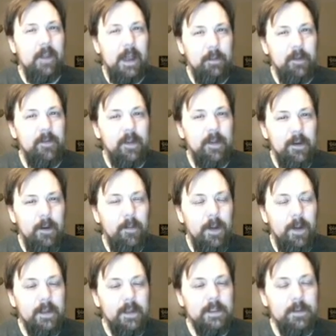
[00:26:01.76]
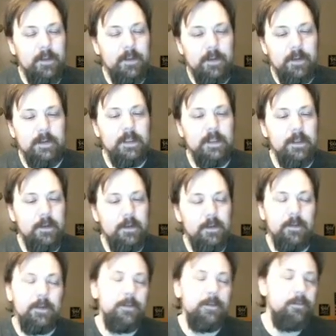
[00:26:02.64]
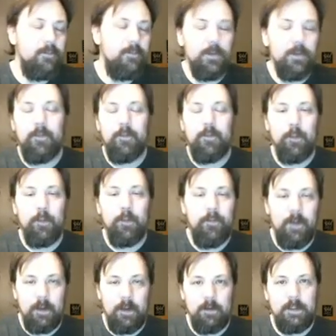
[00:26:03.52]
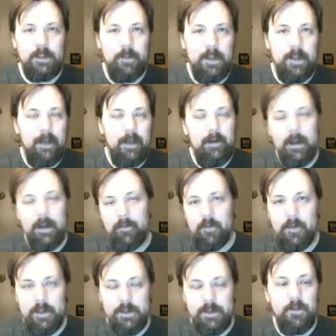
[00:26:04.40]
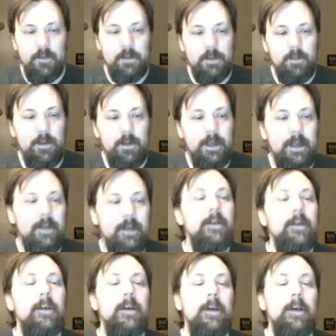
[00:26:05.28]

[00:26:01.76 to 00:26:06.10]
lab, if at all possible. So we'll figure something out after this first week.